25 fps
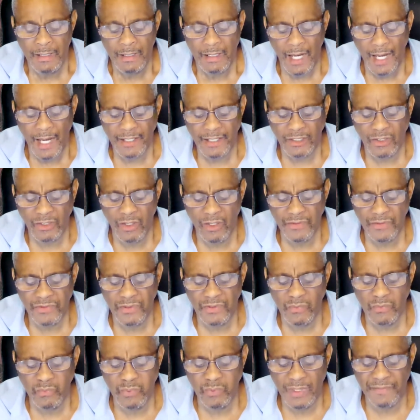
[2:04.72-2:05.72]
I caught the
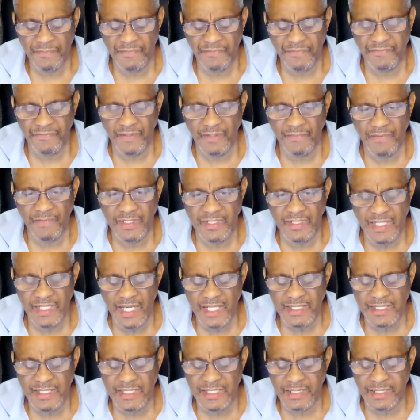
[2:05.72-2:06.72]
whiff of a
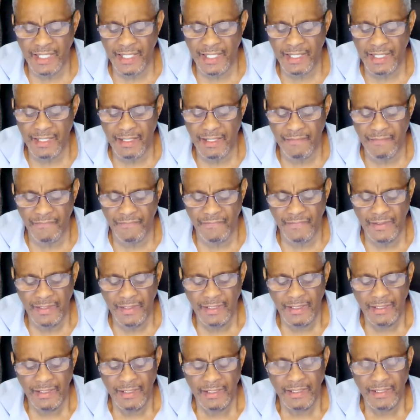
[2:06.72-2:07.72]
dead slave
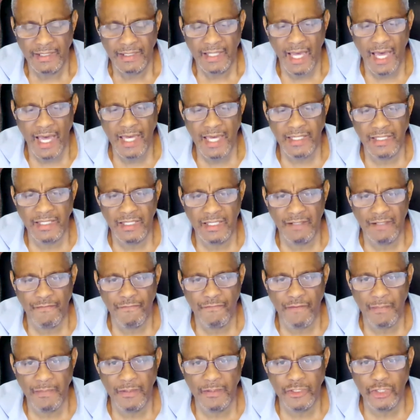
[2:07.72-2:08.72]
hanging
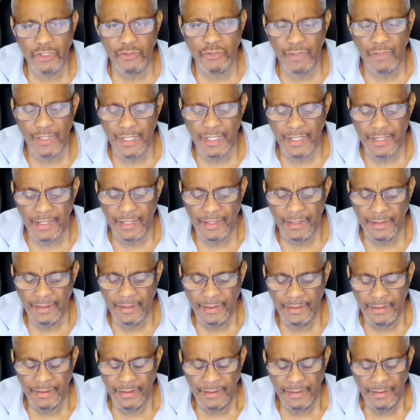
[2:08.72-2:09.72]
from a tree
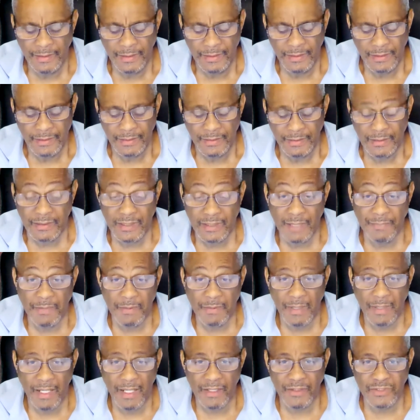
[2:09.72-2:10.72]
a couple
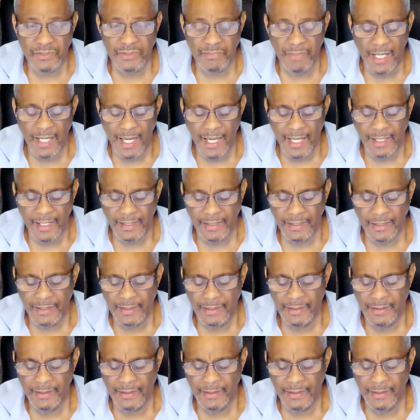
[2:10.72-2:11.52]
miles back.